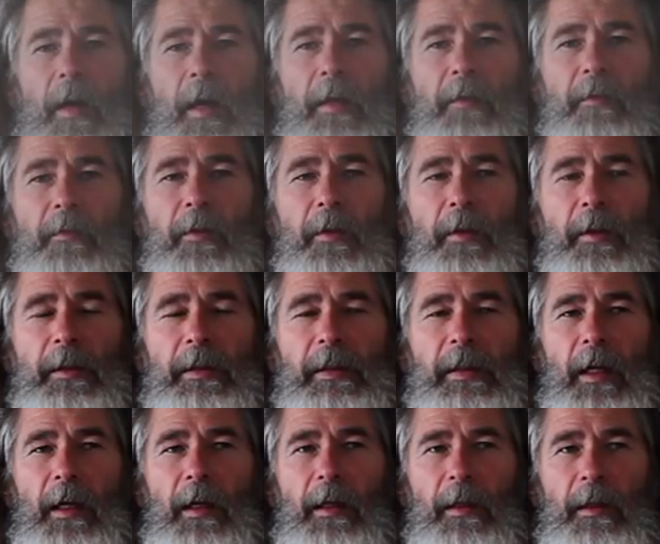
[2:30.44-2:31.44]
At
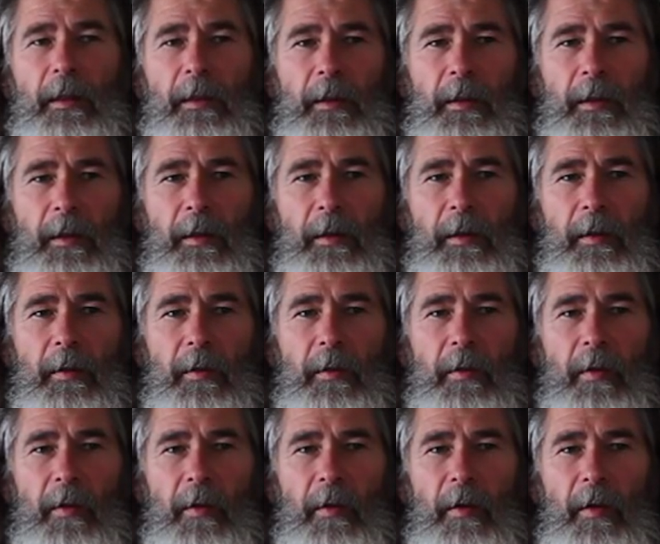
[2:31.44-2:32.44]
first I
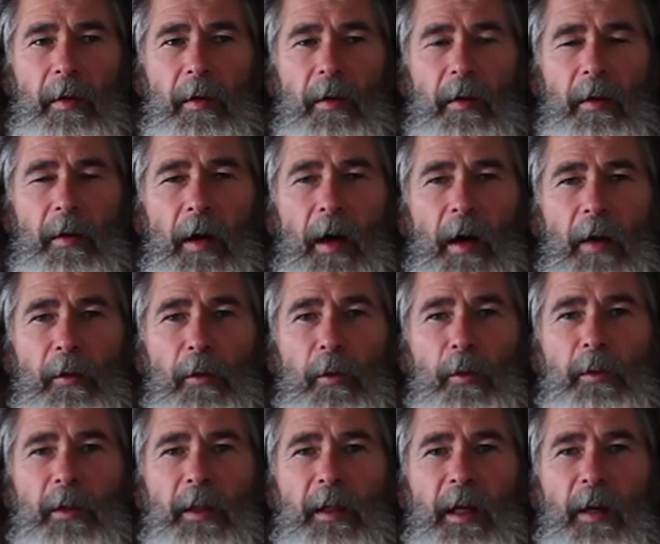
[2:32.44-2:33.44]

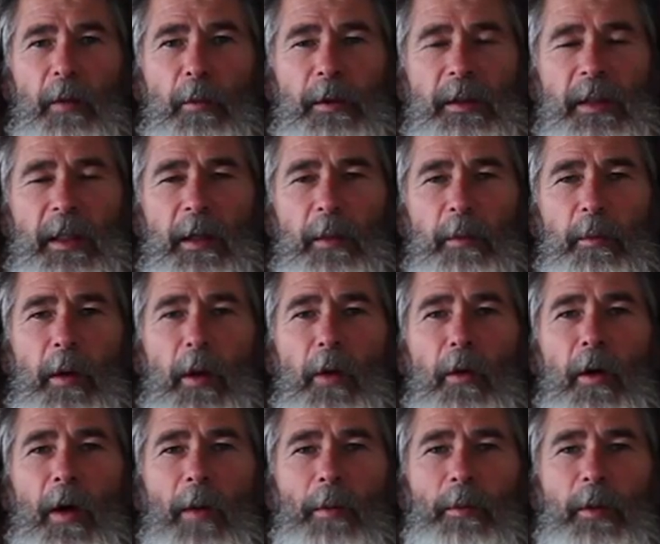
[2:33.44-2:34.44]
thought that I was going to
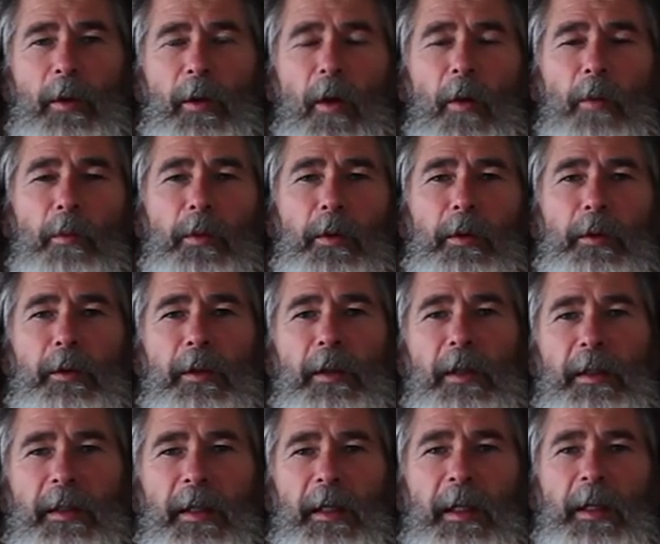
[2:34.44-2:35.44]
blow up the computer
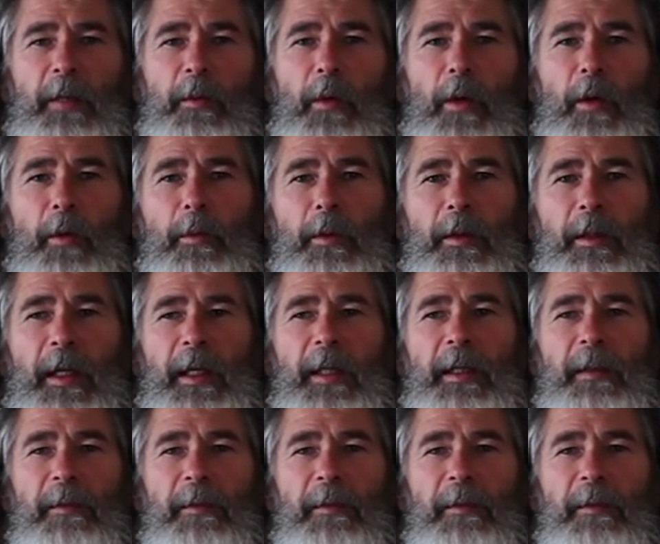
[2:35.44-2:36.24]
at any moment.